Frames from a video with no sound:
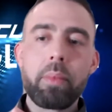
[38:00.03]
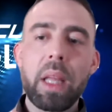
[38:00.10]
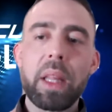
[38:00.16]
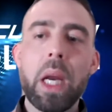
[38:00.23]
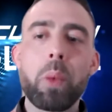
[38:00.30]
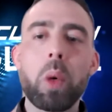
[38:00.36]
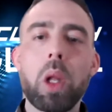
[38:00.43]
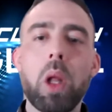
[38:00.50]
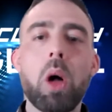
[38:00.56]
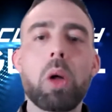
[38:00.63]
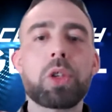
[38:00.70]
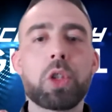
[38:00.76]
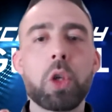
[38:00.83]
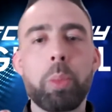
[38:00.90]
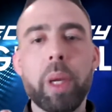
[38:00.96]
There will
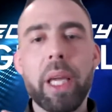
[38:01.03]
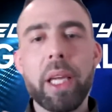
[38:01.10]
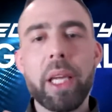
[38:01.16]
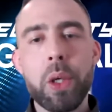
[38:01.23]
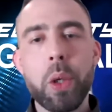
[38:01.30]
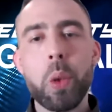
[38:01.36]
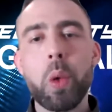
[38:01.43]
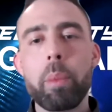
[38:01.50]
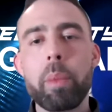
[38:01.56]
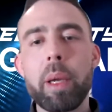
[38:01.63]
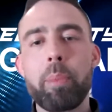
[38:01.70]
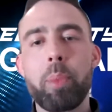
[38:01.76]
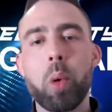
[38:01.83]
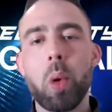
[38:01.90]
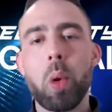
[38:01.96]
also be
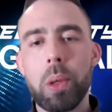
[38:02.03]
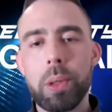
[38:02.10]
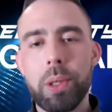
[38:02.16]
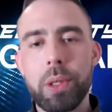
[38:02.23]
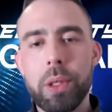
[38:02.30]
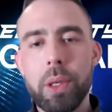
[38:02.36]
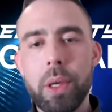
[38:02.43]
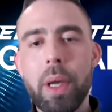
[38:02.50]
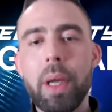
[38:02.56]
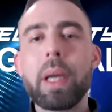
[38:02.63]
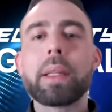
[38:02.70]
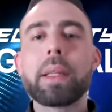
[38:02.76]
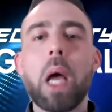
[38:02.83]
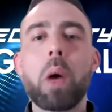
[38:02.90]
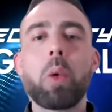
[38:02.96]
UME pools
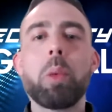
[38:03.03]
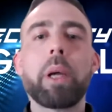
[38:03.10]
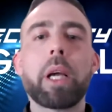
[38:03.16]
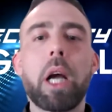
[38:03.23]
that will be